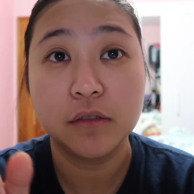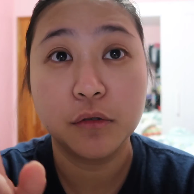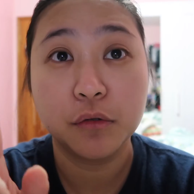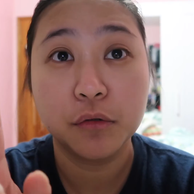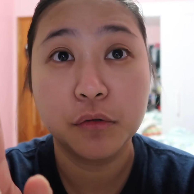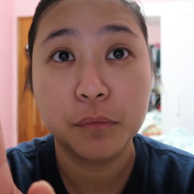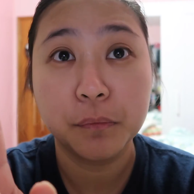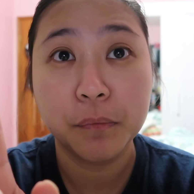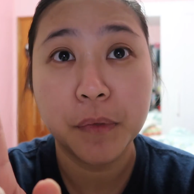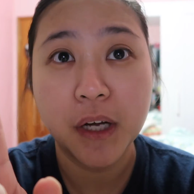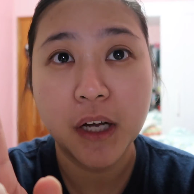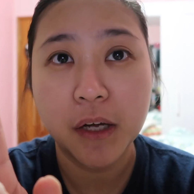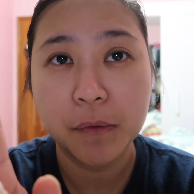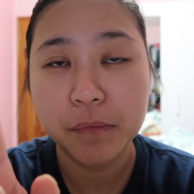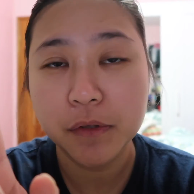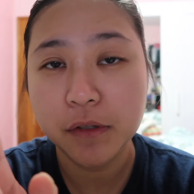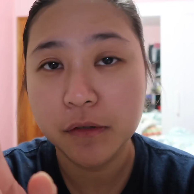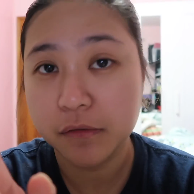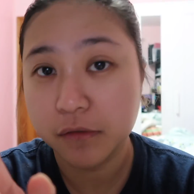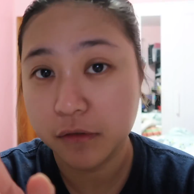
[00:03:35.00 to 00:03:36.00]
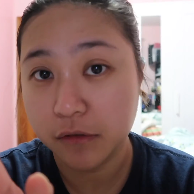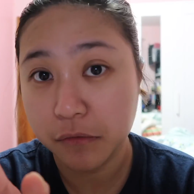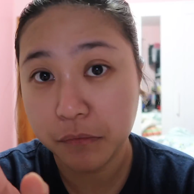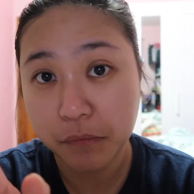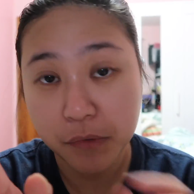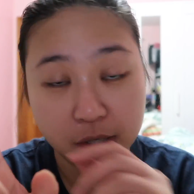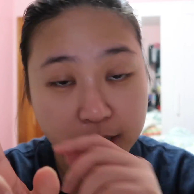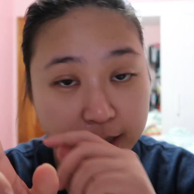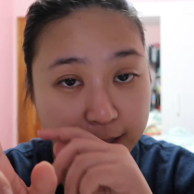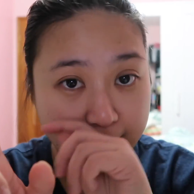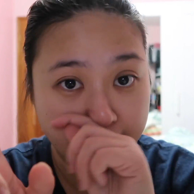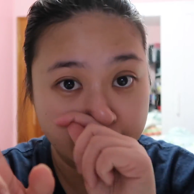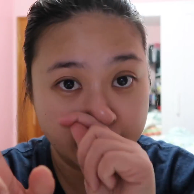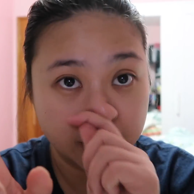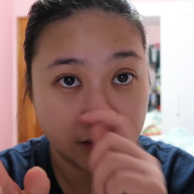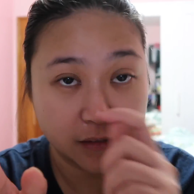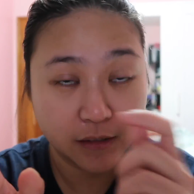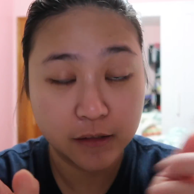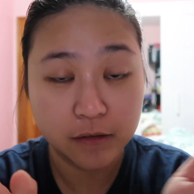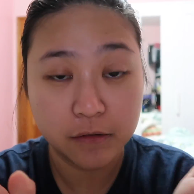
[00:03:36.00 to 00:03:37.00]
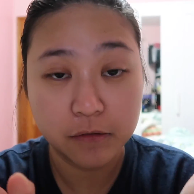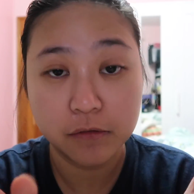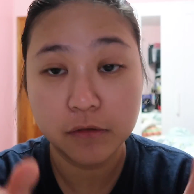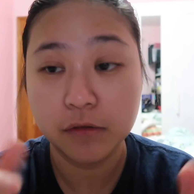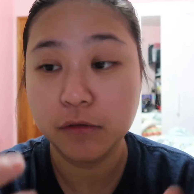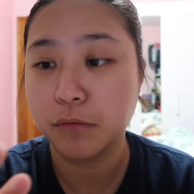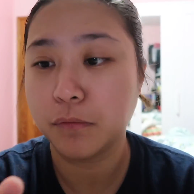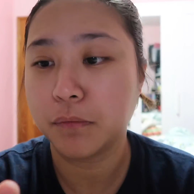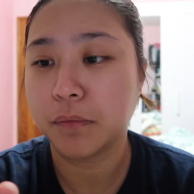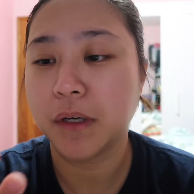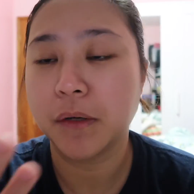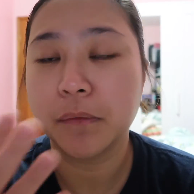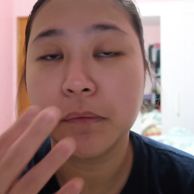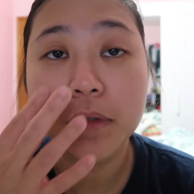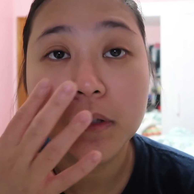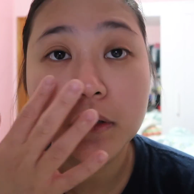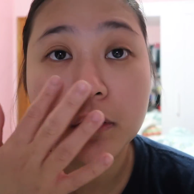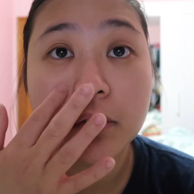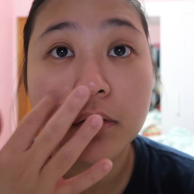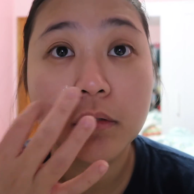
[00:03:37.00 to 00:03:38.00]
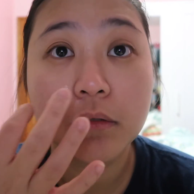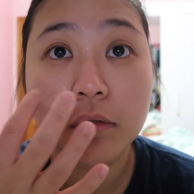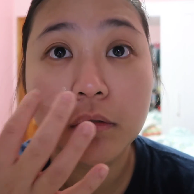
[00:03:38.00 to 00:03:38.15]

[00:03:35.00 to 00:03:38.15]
2 pumps for me, guys. I use 2 pumps.